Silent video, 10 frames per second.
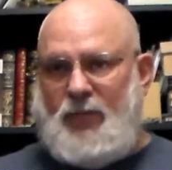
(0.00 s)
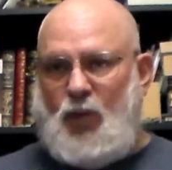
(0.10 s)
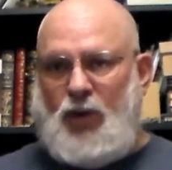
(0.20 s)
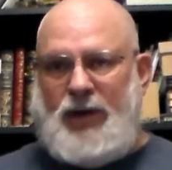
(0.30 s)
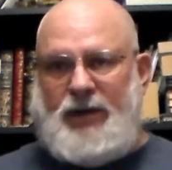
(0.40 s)

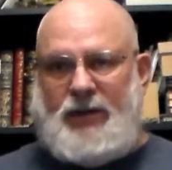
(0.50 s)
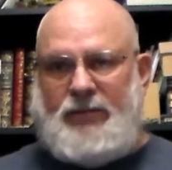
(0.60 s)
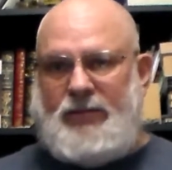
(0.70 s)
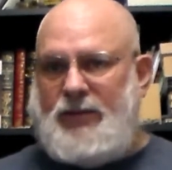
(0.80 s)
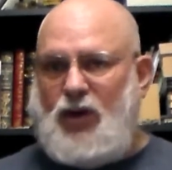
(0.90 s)
wood
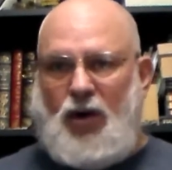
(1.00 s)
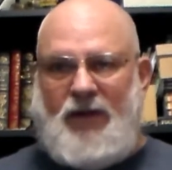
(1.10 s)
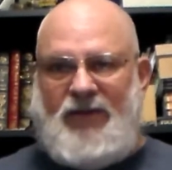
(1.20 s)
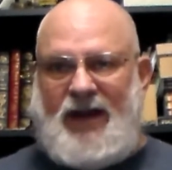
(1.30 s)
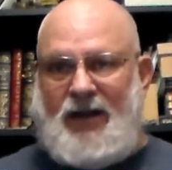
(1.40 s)
and
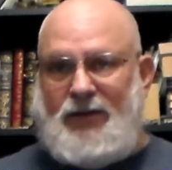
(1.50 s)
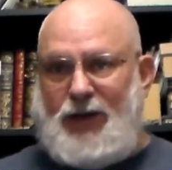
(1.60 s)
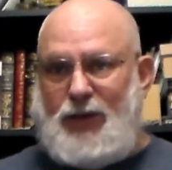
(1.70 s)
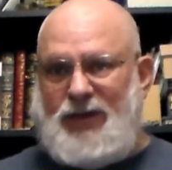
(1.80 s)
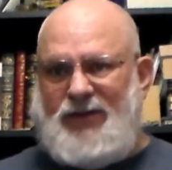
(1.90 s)
carve it out
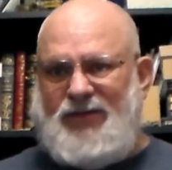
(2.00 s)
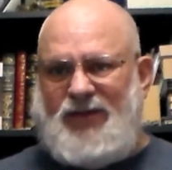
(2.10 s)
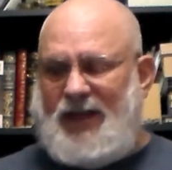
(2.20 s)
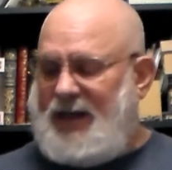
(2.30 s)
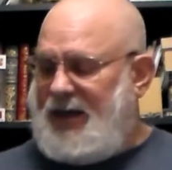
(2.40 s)
using
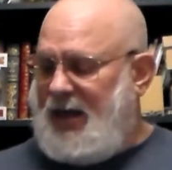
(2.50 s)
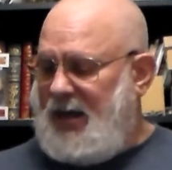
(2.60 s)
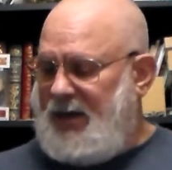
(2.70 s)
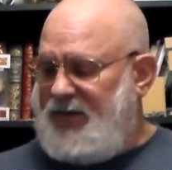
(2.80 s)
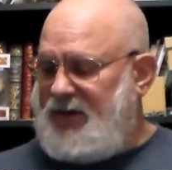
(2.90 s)
flint
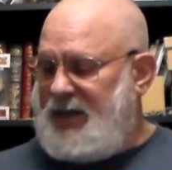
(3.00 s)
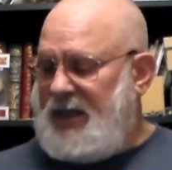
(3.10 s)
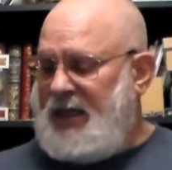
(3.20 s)
knives,